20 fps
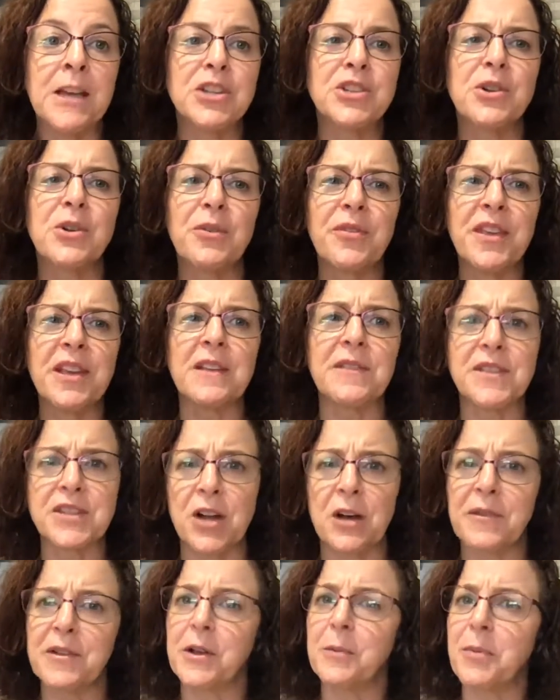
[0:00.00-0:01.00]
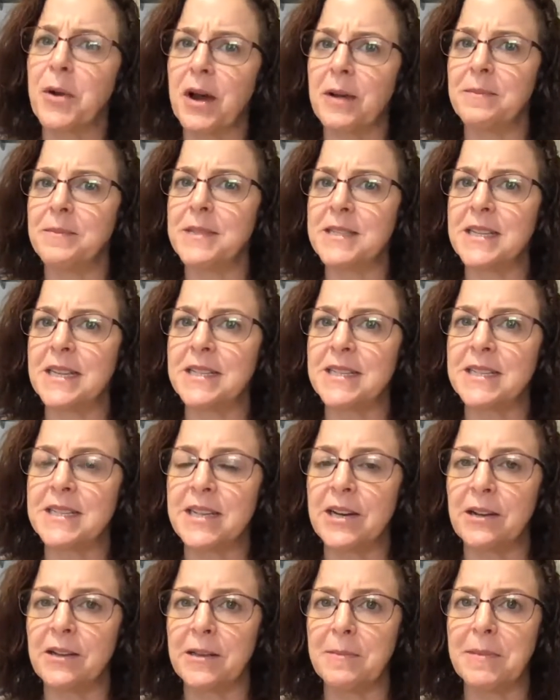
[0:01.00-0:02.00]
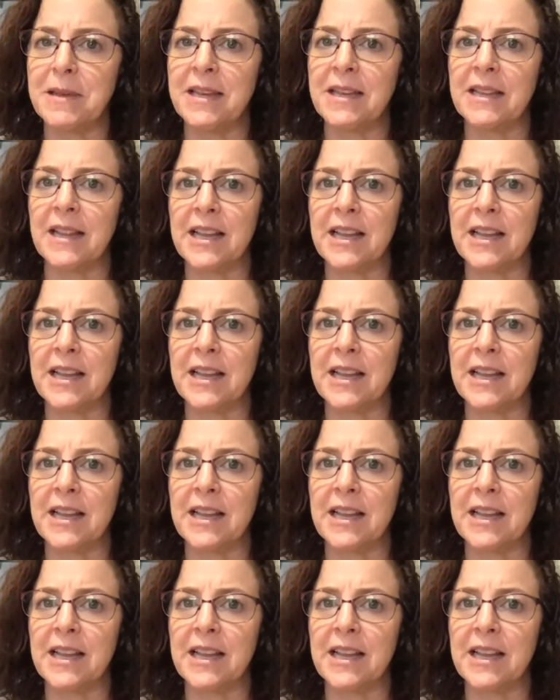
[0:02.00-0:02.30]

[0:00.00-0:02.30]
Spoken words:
So don't think of solving a problem as necessarily being